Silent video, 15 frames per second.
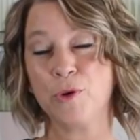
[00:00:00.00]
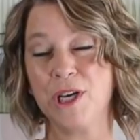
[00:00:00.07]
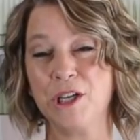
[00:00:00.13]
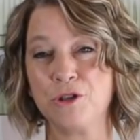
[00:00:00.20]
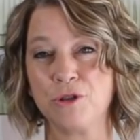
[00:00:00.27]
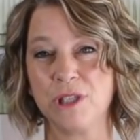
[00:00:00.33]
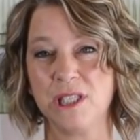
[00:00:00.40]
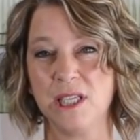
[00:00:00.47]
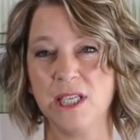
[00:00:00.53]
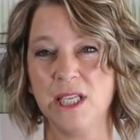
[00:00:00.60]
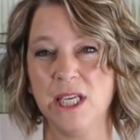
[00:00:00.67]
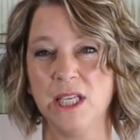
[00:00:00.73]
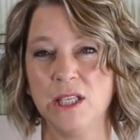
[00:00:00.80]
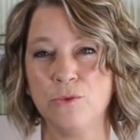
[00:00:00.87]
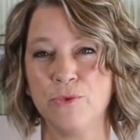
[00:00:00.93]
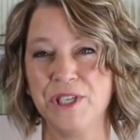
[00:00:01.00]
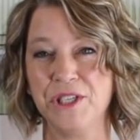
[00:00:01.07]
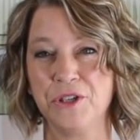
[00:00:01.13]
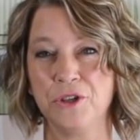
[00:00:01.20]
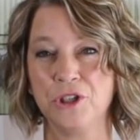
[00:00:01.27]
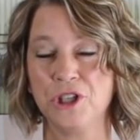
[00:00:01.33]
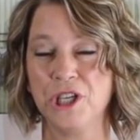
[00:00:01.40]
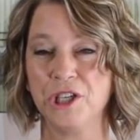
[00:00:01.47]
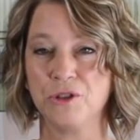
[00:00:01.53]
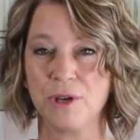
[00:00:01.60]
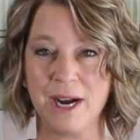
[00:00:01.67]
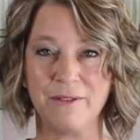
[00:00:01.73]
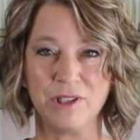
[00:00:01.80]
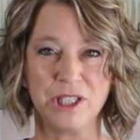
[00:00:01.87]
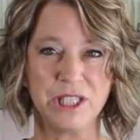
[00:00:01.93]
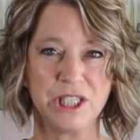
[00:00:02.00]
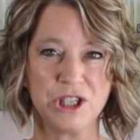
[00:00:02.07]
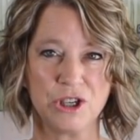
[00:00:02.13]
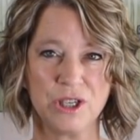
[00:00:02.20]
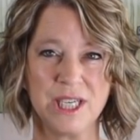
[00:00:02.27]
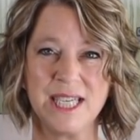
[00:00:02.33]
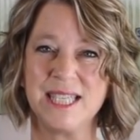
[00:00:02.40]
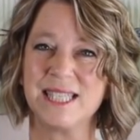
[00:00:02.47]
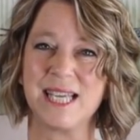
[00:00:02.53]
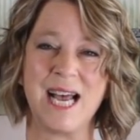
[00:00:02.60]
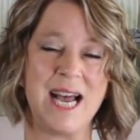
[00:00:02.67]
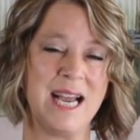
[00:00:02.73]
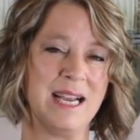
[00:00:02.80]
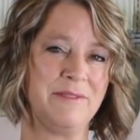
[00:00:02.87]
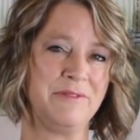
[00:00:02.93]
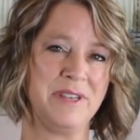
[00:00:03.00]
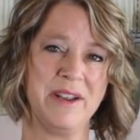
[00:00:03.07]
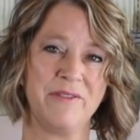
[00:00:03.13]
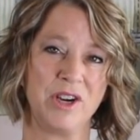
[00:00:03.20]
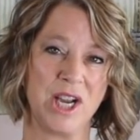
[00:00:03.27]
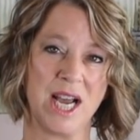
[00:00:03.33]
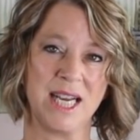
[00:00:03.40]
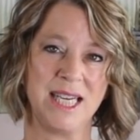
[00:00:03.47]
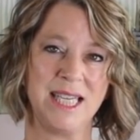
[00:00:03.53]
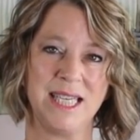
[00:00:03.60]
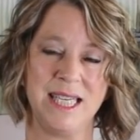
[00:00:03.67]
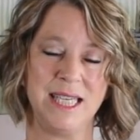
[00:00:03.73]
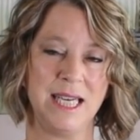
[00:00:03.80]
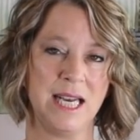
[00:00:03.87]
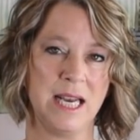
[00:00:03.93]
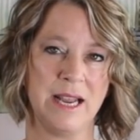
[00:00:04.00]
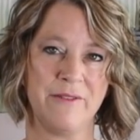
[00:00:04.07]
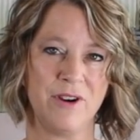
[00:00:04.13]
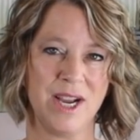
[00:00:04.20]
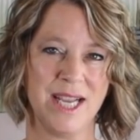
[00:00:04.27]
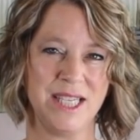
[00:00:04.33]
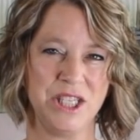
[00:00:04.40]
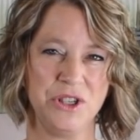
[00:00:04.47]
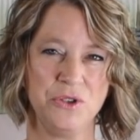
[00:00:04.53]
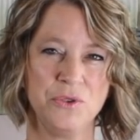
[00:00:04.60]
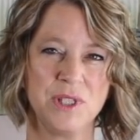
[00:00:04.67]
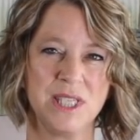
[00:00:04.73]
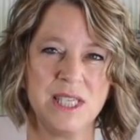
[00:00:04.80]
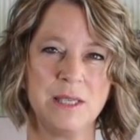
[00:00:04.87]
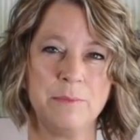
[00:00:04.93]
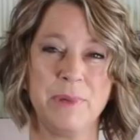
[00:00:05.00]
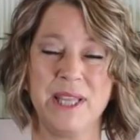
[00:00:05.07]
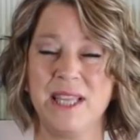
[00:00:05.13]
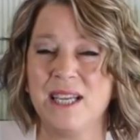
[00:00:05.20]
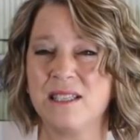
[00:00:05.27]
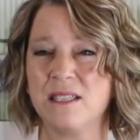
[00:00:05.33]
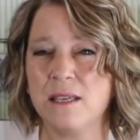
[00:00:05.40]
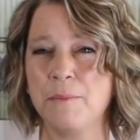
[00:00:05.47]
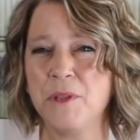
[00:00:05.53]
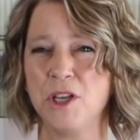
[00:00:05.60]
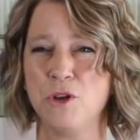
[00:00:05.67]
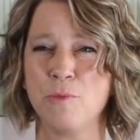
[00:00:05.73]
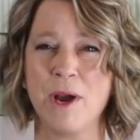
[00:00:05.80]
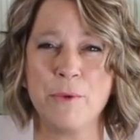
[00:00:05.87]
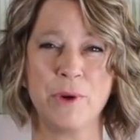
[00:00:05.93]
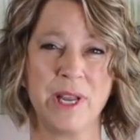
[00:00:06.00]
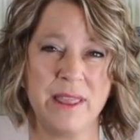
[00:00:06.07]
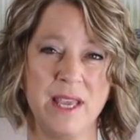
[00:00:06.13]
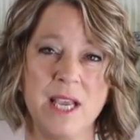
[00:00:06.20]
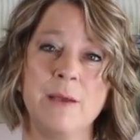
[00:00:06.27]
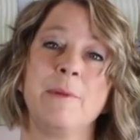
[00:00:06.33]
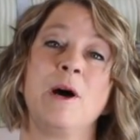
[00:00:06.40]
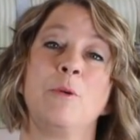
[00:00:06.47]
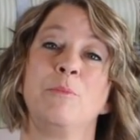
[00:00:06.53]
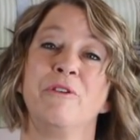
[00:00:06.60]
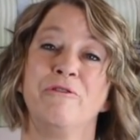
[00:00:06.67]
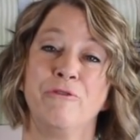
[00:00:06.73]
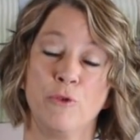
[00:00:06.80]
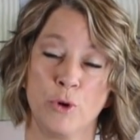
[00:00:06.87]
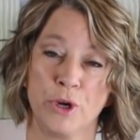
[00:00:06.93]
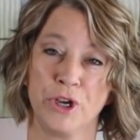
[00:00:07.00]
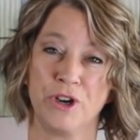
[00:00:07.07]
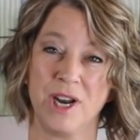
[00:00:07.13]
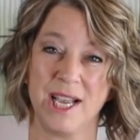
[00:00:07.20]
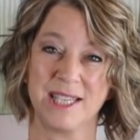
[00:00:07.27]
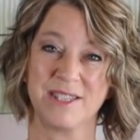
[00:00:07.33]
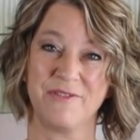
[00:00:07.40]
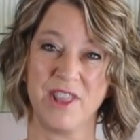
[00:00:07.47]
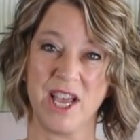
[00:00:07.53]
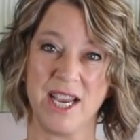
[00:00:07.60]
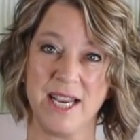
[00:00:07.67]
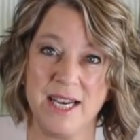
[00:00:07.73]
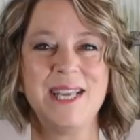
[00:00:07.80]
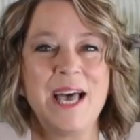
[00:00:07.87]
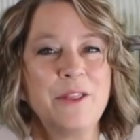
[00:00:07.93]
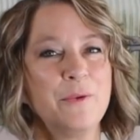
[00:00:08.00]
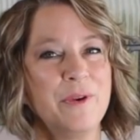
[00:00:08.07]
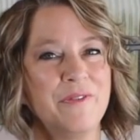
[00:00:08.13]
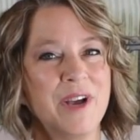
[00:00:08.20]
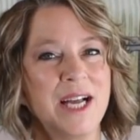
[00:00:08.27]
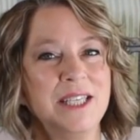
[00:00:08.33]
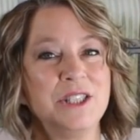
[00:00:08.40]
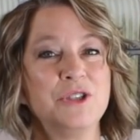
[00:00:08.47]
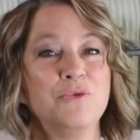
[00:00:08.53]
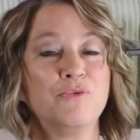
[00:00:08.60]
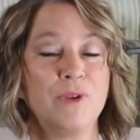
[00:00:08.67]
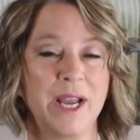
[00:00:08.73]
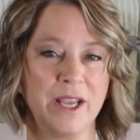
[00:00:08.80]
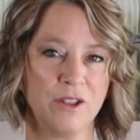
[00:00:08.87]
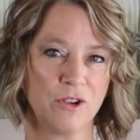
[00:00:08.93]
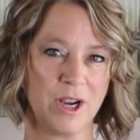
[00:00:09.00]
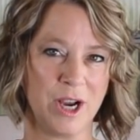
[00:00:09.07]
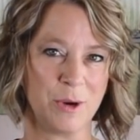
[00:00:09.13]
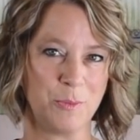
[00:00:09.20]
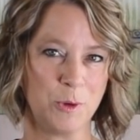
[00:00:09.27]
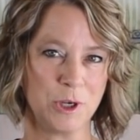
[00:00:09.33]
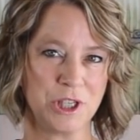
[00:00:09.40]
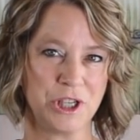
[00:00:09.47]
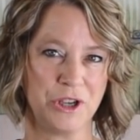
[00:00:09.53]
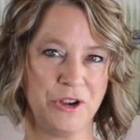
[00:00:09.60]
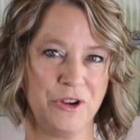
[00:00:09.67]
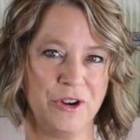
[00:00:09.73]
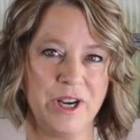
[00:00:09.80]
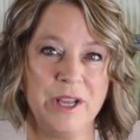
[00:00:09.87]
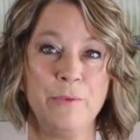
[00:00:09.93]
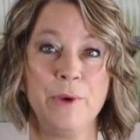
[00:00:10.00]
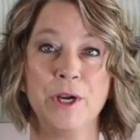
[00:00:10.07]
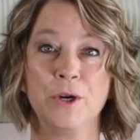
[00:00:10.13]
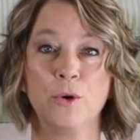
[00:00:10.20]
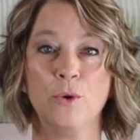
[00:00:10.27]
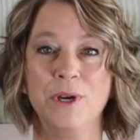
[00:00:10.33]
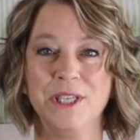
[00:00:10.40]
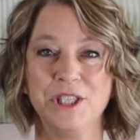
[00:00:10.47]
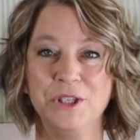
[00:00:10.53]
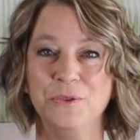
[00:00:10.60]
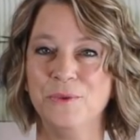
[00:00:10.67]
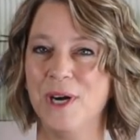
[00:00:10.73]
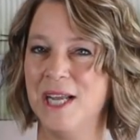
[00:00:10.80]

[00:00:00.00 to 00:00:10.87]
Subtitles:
are interested in researching travel insurance. I've never gotten it and never had to use it, but that's something you might want to think about before your next flight. Now that we've gotten to regular airport security, we are going to